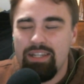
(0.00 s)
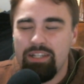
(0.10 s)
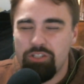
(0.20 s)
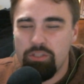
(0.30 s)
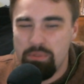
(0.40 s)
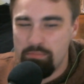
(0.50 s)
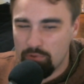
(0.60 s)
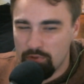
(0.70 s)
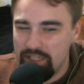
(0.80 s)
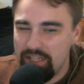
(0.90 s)
It should be
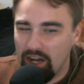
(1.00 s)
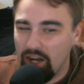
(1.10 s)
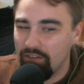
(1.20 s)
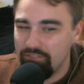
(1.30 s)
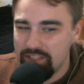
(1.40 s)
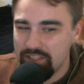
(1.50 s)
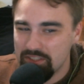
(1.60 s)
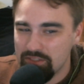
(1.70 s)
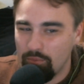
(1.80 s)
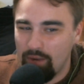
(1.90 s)
pretty
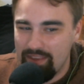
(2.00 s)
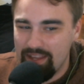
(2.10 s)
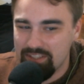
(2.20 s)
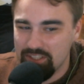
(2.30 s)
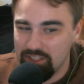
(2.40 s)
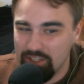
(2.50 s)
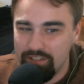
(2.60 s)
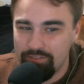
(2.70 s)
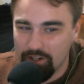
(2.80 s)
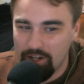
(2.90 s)
obvious why that's
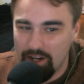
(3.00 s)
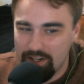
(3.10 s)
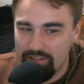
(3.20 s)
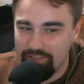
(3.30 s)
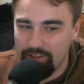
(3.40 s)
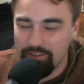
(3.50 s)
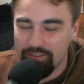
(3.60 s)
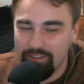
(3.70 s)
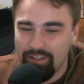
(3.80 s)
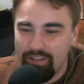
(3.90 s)
good for cognitive
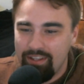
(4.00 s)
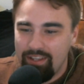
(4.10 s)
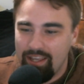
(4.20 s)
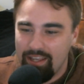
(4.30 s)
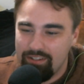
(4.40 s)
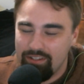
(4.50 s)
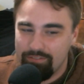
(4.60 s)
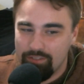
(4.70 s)
health and for